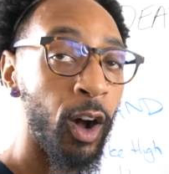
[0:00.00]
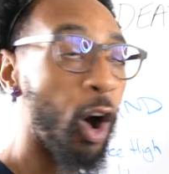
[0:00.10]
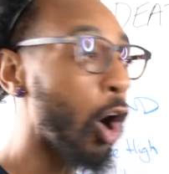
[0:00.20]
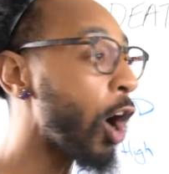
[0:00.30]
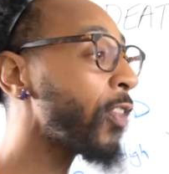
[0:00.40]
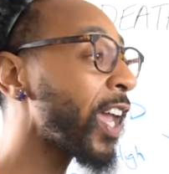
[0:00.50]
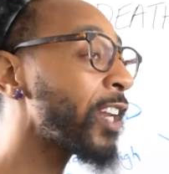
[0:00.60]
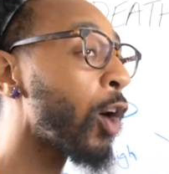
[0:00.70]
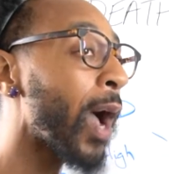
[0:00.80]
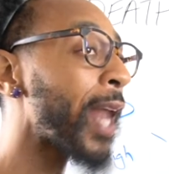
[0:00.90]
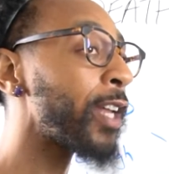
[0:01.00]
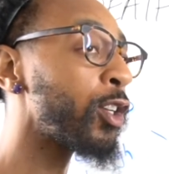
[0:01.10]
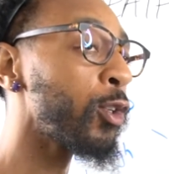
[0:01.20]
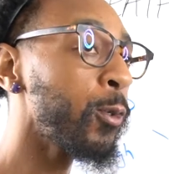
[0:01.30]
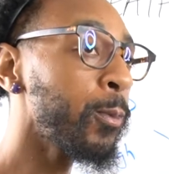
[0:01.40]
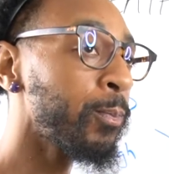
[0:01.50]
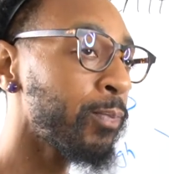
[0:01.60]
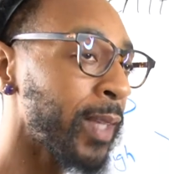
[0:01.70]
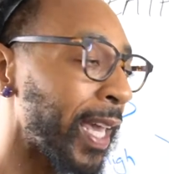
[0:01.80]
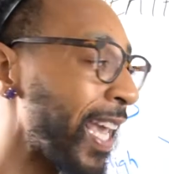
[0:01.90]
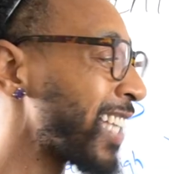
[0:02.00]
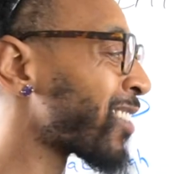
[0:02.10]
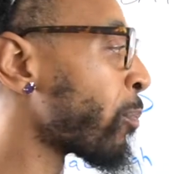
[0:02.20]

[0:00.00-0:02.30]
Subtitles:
All they know how to do is